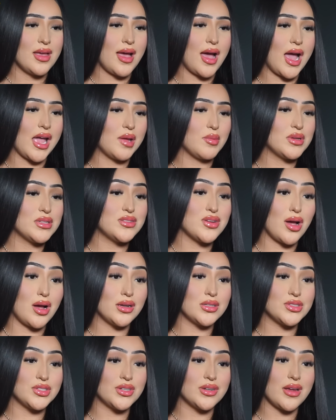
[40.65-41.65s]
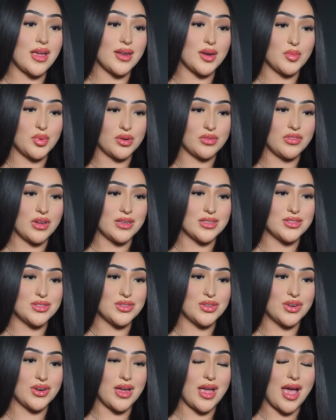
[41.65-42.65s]
I am a doctor and a
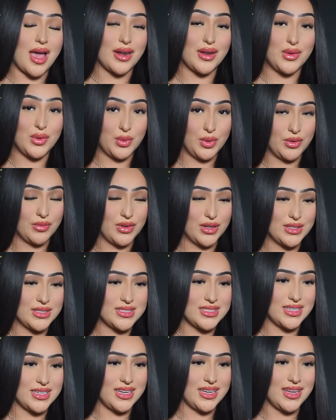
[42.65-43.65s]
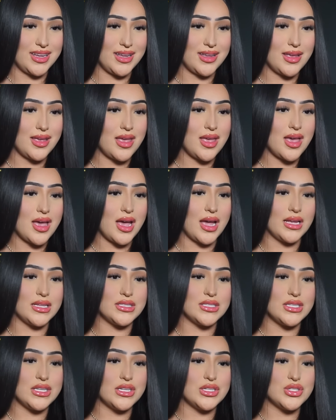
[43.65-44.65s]
professor at a university. I
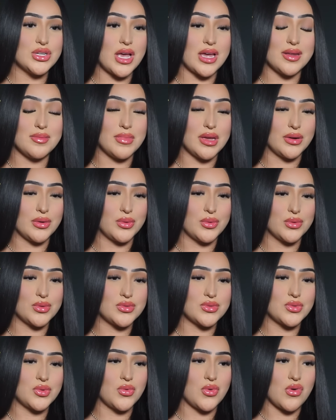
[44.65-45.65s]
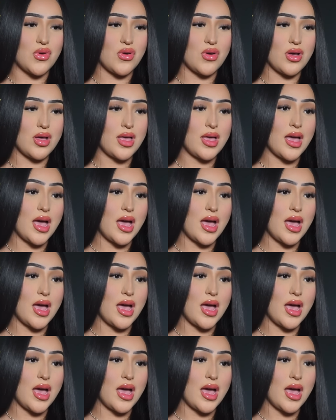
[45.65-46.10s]
teach at a medical school.